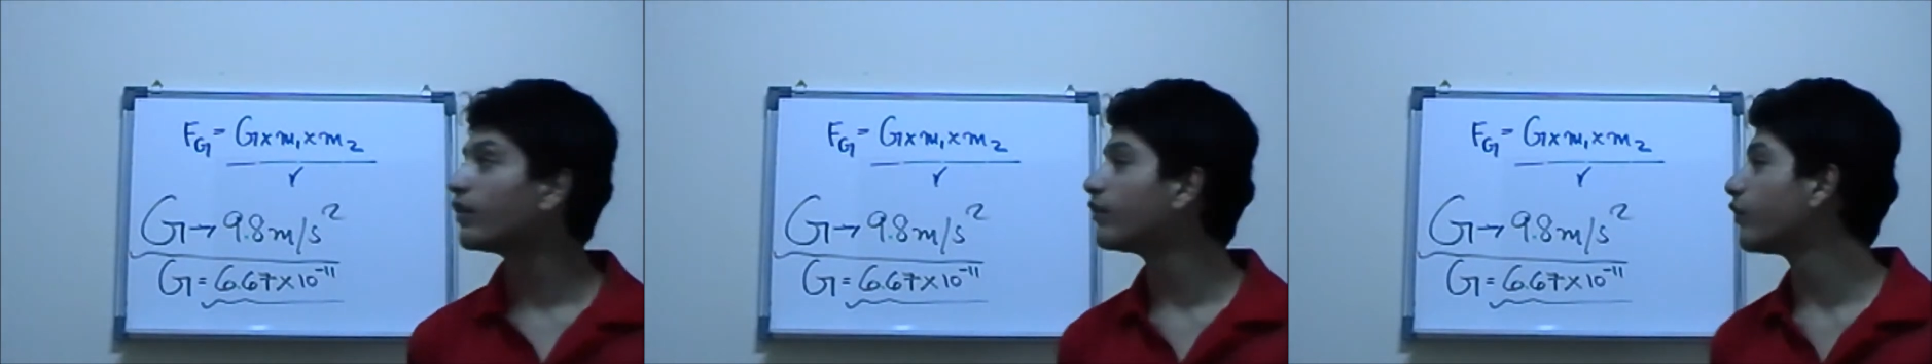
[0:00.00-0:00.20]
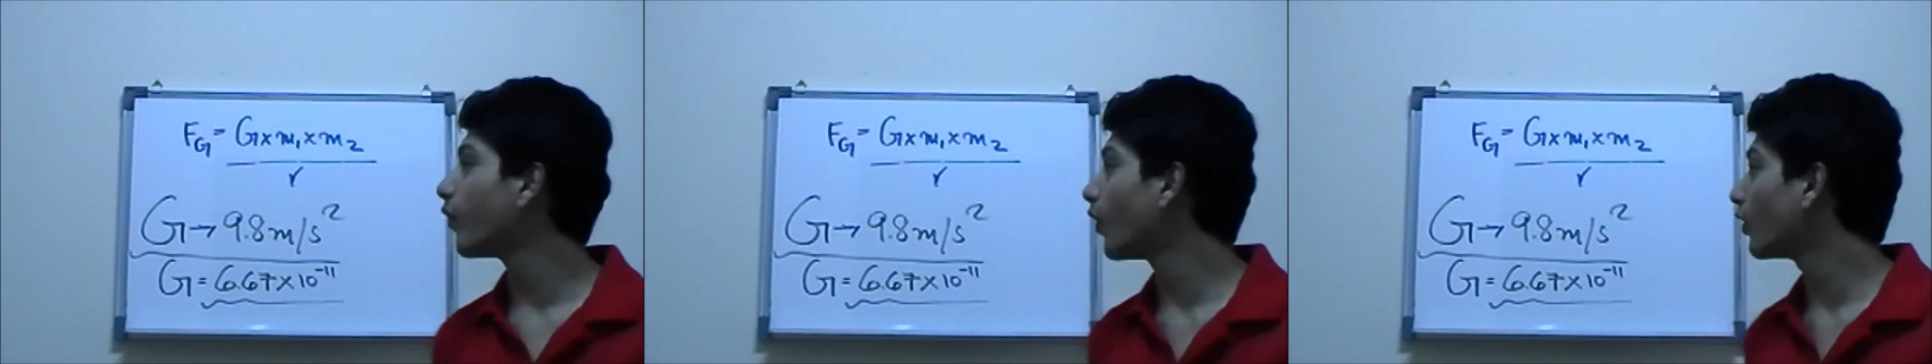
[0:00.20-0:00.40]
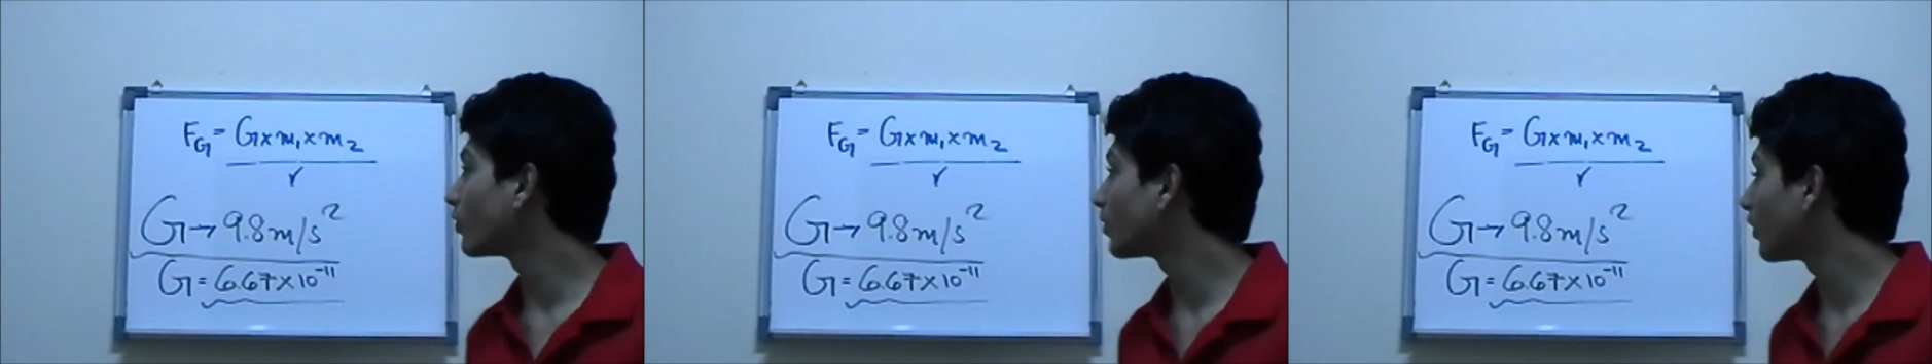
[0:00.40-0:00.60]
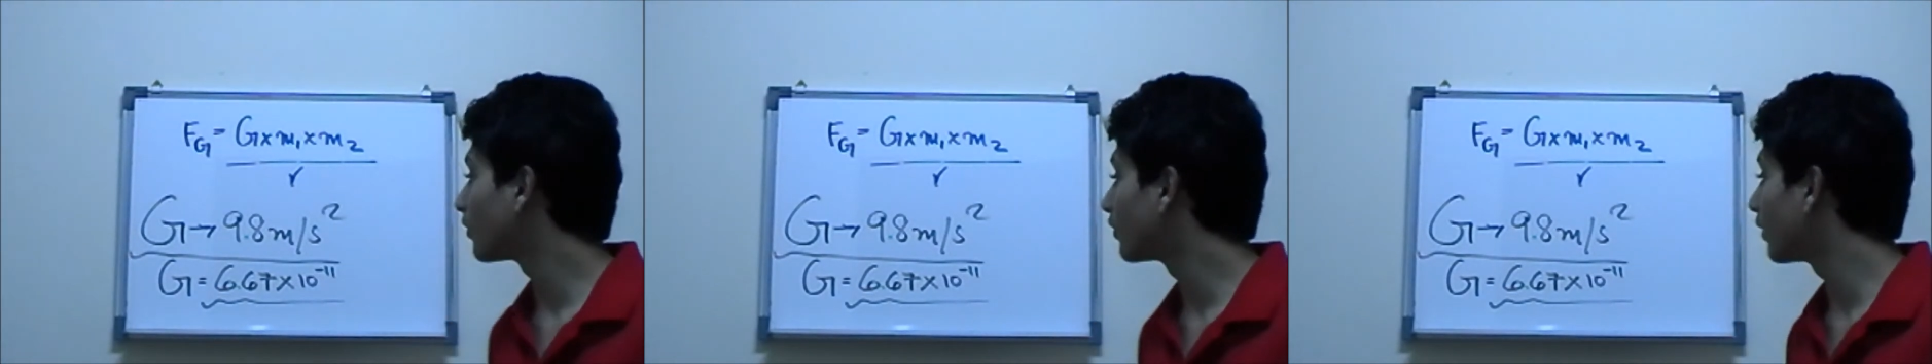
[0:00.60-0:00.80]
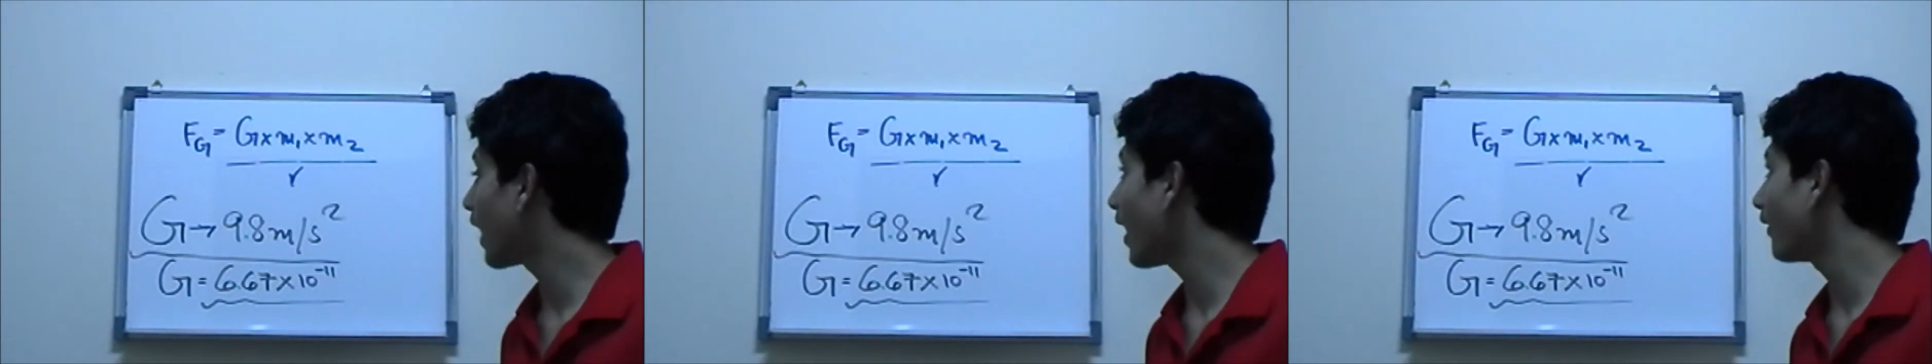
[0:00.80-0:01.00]
the force
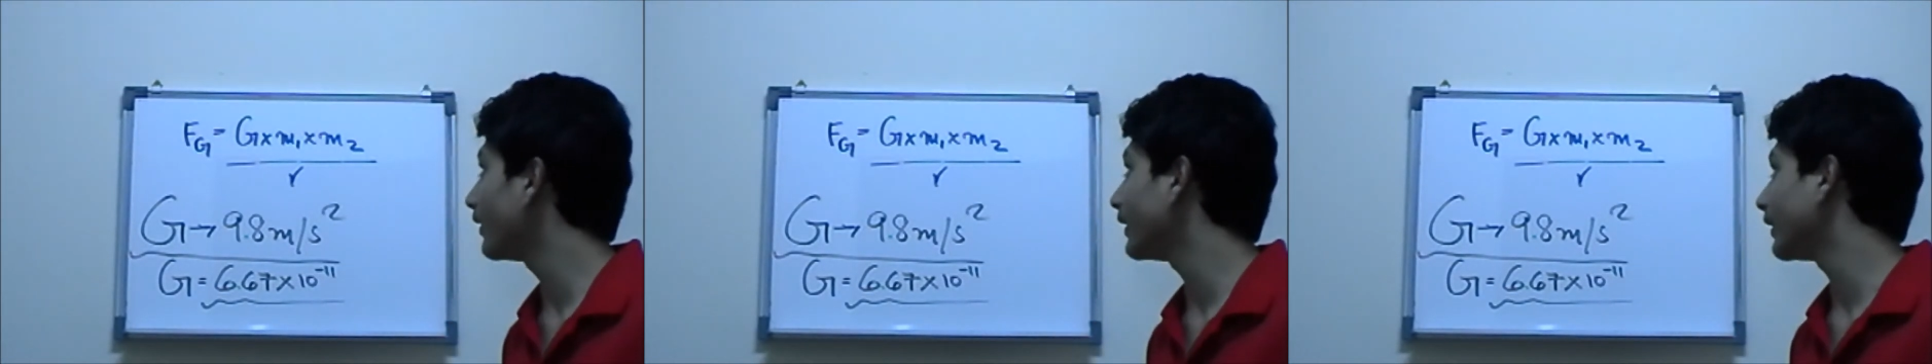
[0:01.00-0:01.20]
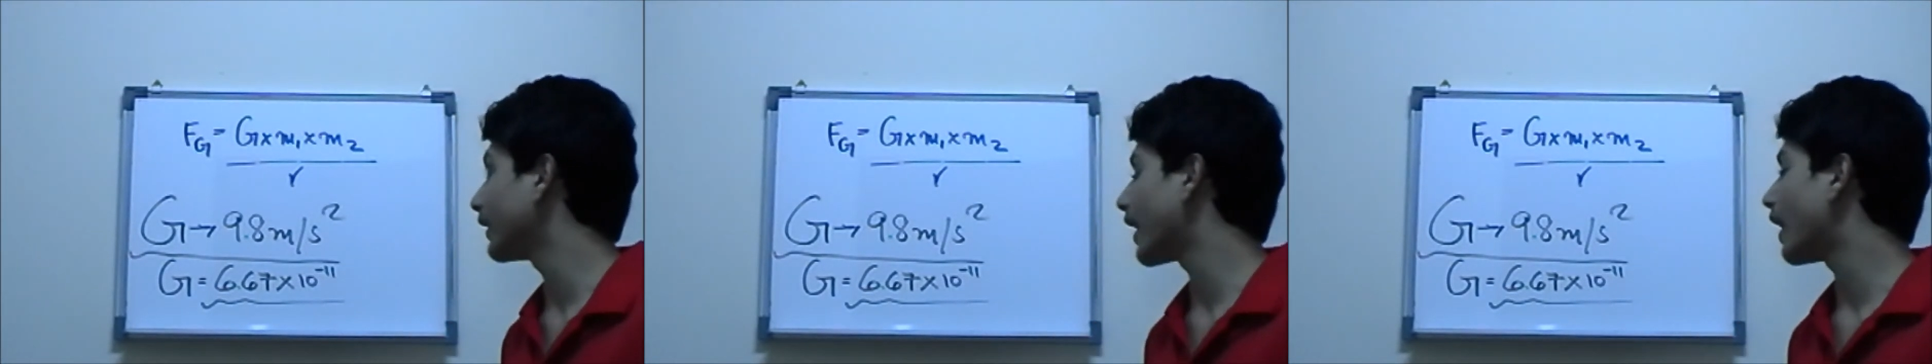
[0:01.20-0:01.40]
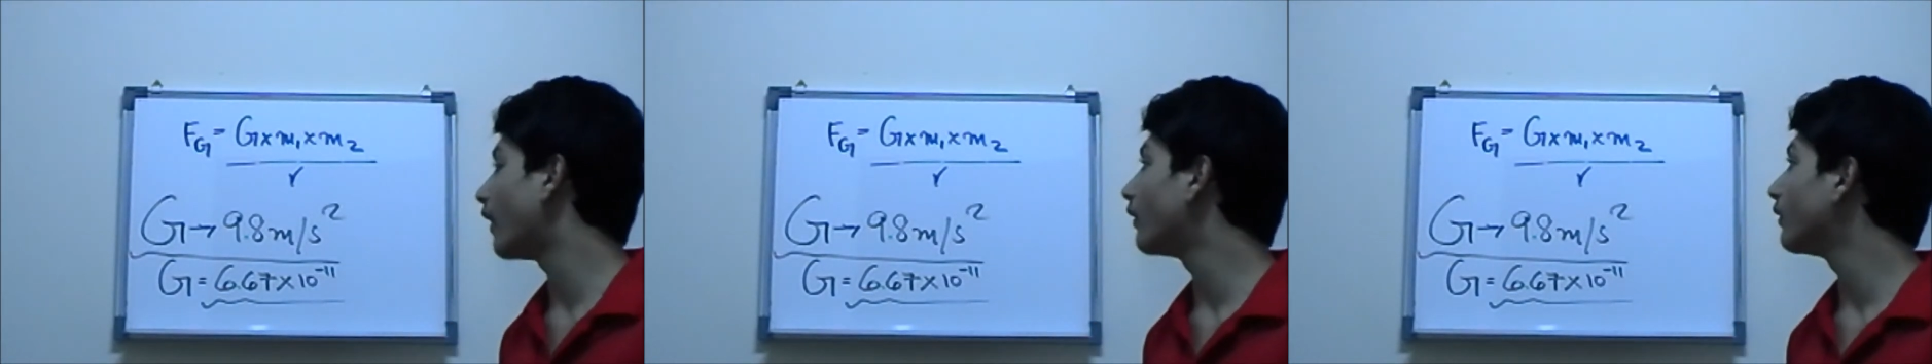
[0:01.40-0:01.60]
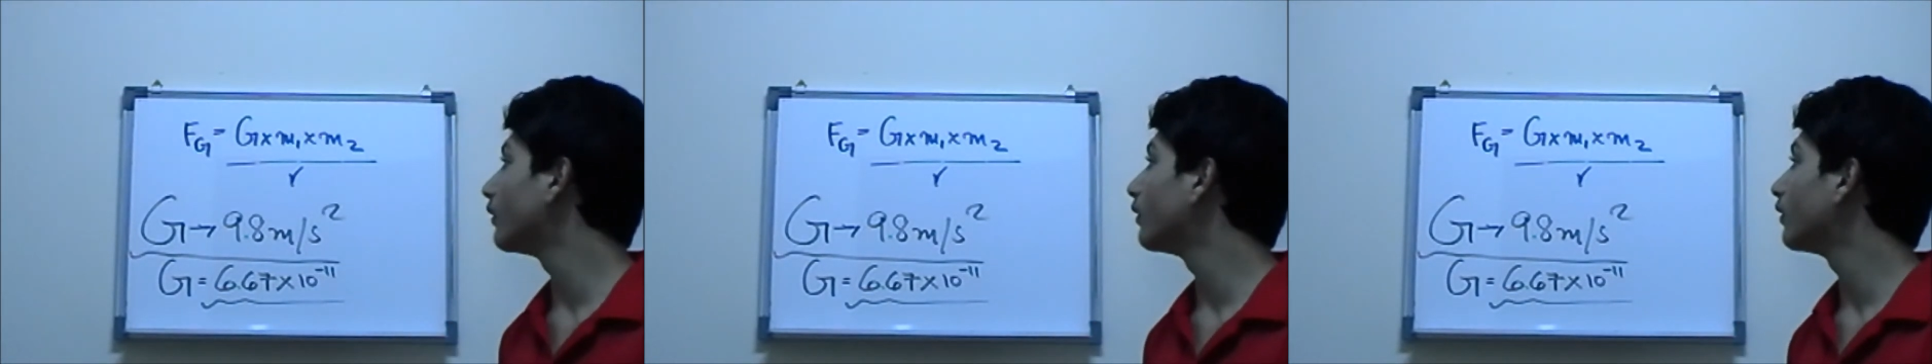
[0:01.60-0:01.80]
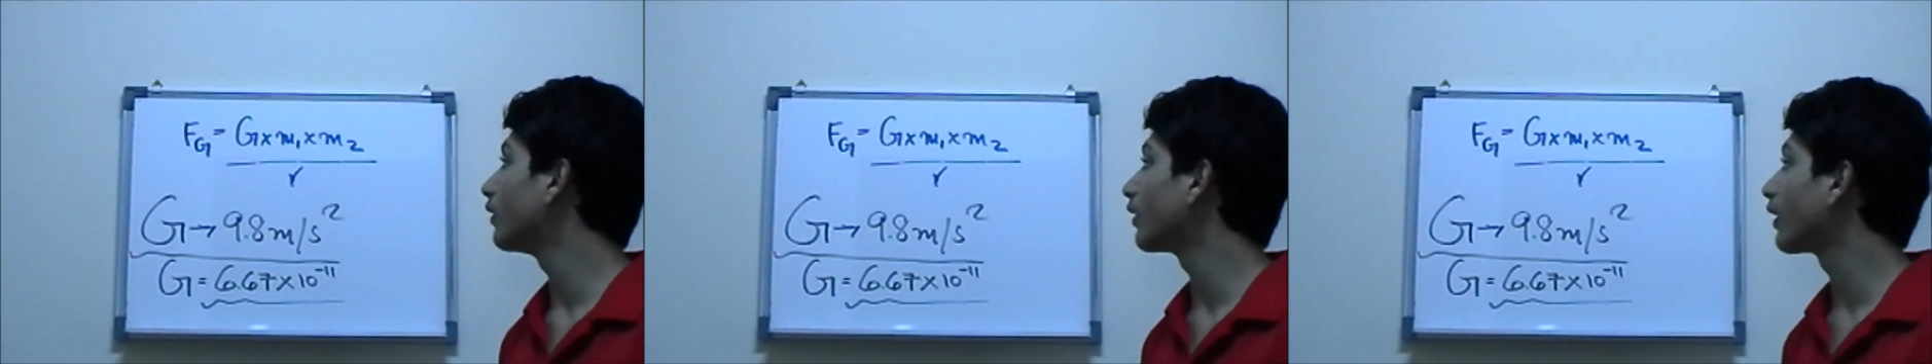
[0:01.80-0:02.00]
of gravity now,
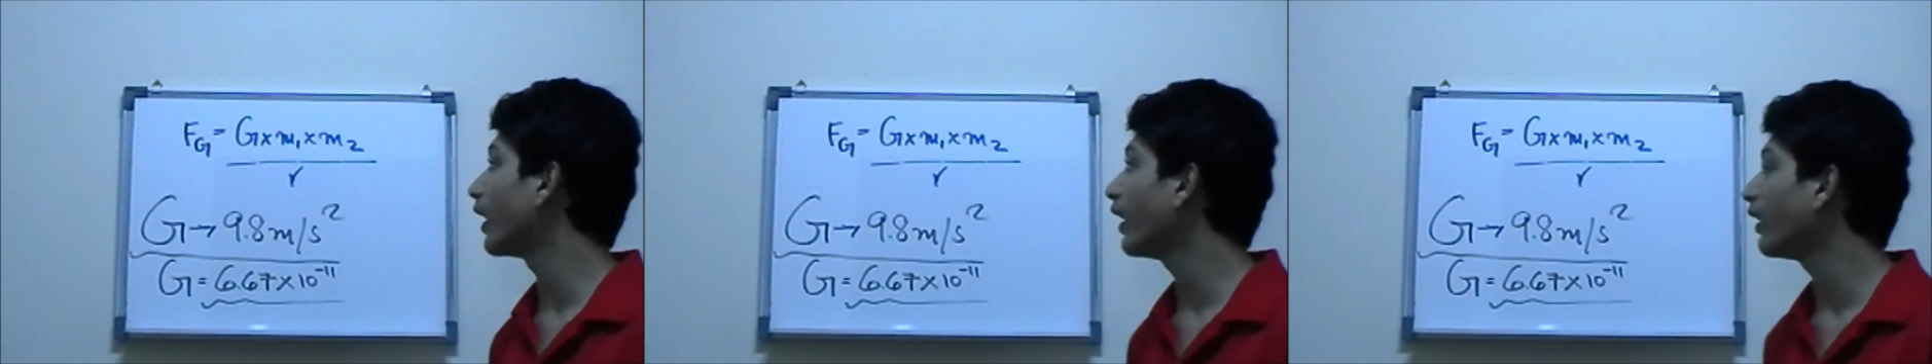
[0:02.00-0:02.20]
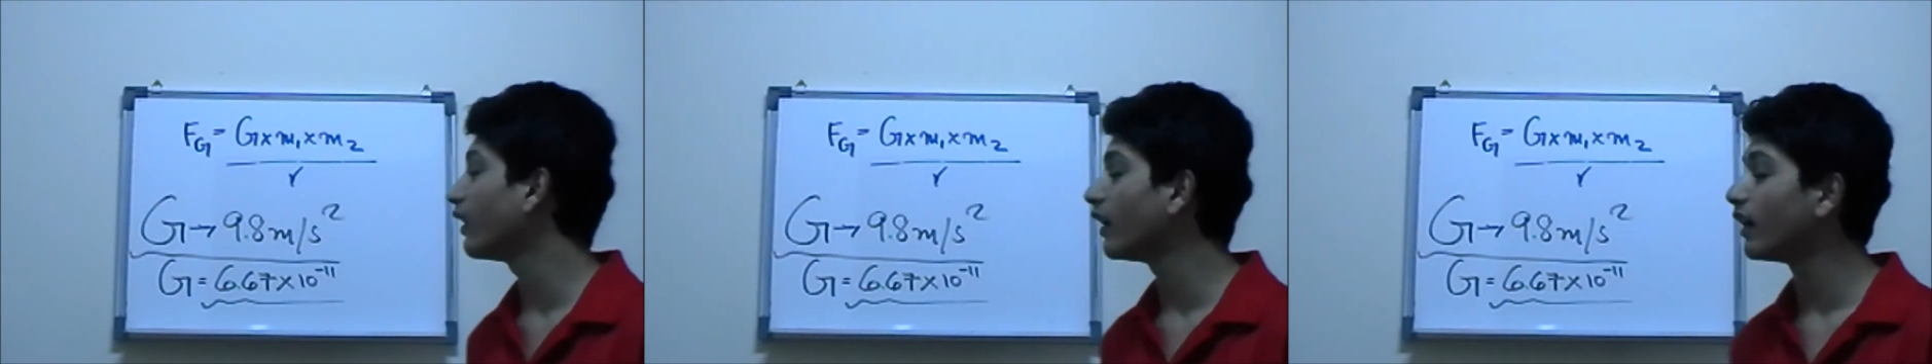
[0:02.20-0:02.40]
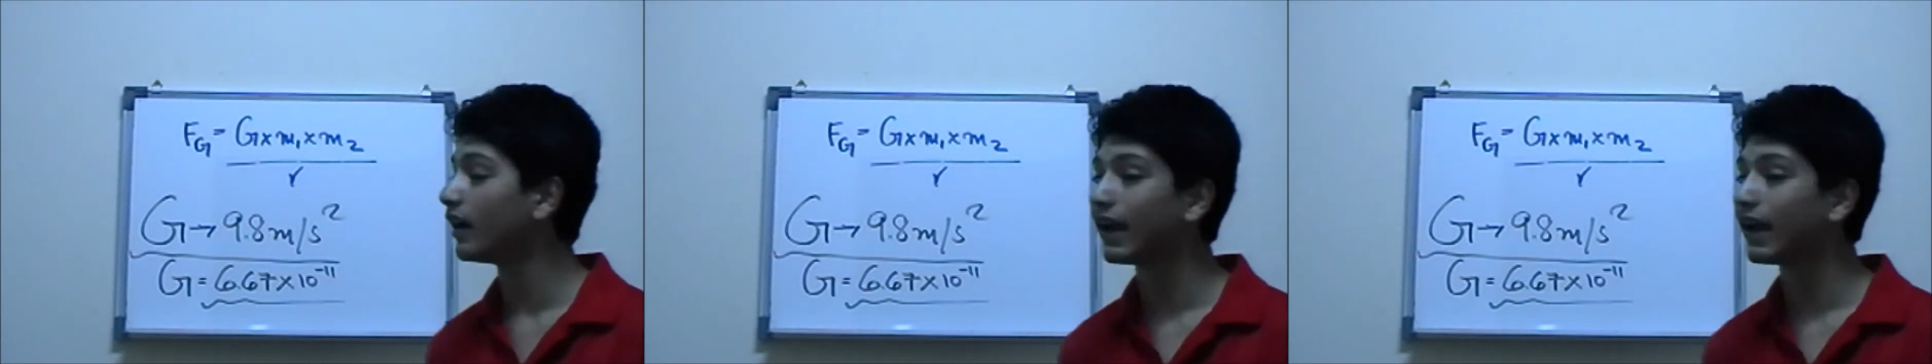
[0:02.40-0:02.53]
okay?